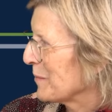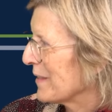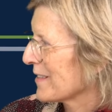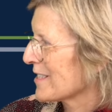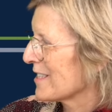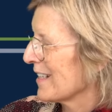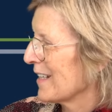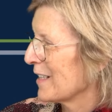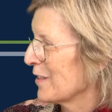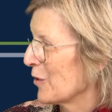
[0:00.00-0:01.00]
Because,
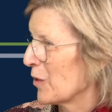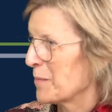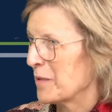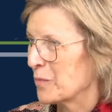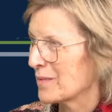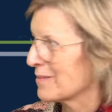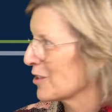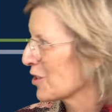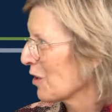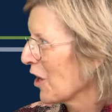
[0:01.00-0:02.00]
you know, I mean,
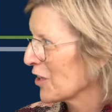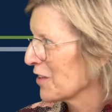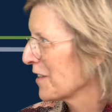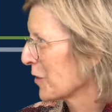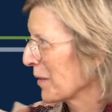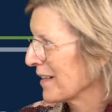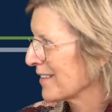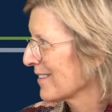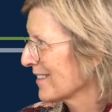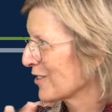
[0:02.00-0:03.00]
there's a lot of
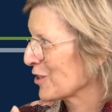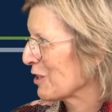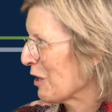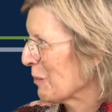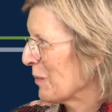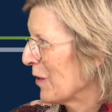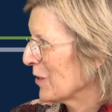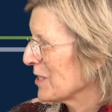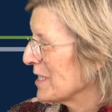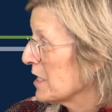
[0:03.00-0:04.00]
theoretical and there's a lot of
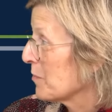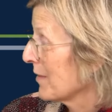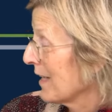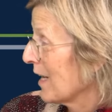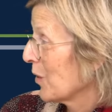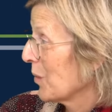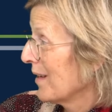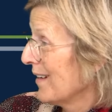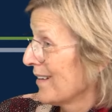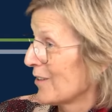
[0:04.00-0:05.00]
policies, but now,
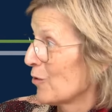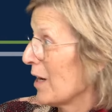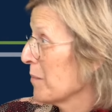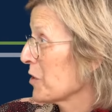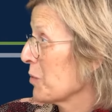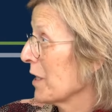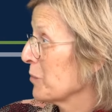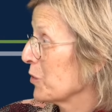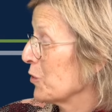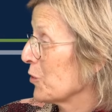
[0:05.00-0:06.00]
you know, I'm a
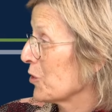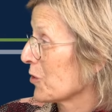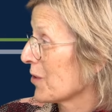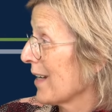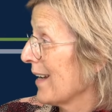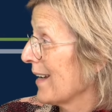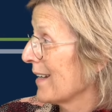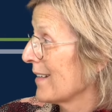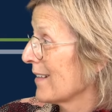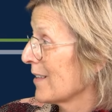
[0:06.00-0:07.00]
swine producer
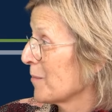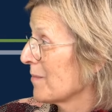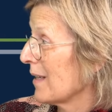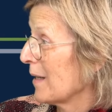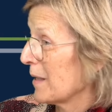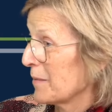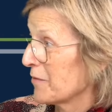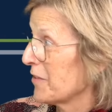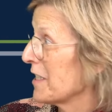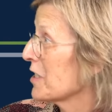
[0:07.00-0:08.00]
and I am
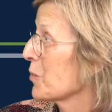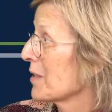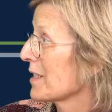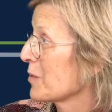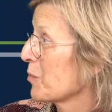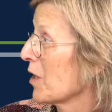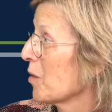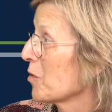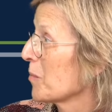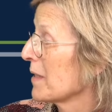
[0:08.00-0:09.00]
faced with this
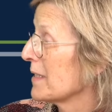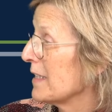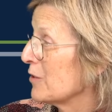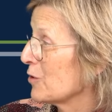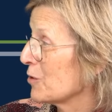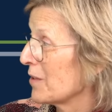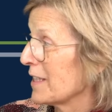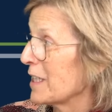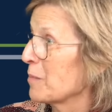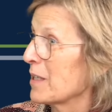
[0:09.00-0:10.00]
problem. I need to
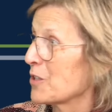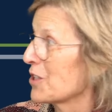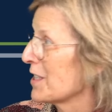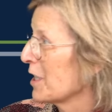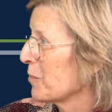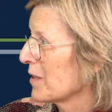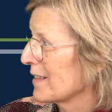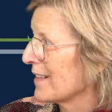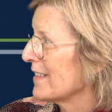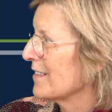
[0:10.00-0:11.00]
think about
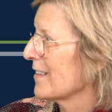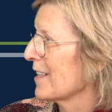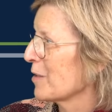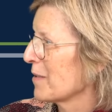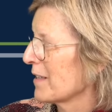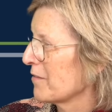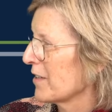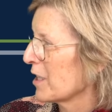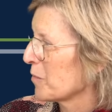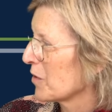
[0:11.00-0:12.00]
sustainability. I need to think about environment.